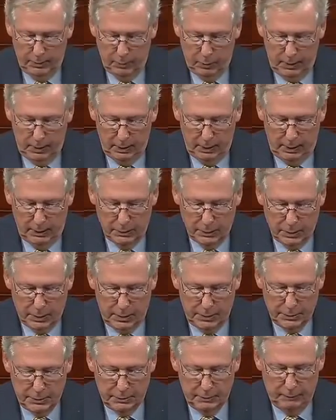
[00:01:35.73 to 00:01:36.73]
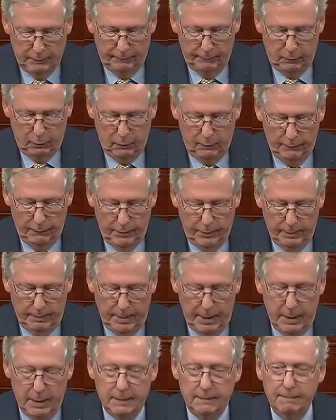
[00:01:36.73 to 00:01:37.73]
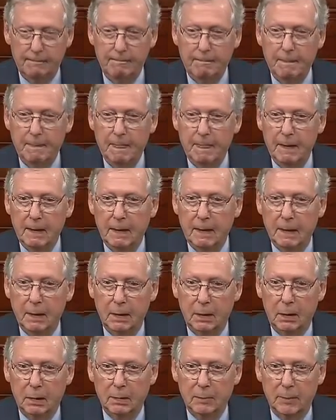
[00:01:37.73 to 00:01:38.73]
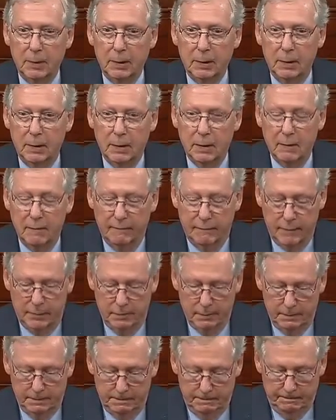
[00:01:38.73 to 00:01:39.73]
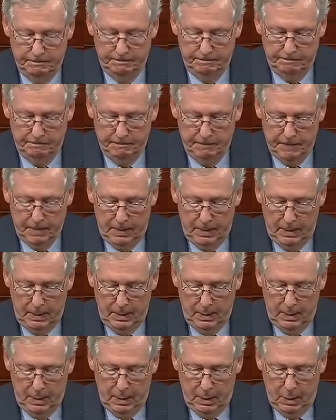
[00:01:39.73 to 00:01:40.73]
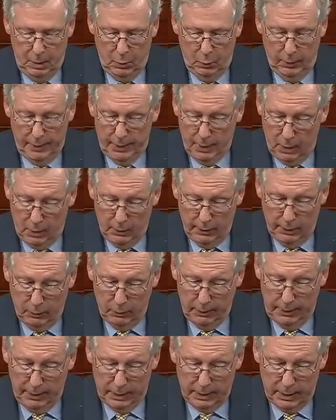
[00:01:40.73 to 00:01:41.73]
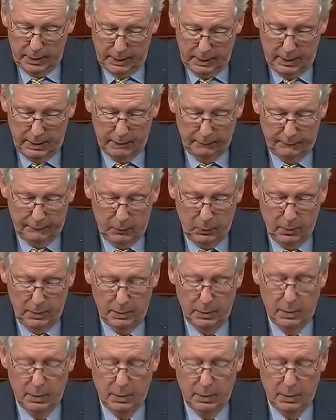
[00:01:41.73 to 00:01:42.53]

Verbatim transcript: inconsider inconsiderable question of whether they're going to use their extra time in Washington to try to take health insurance away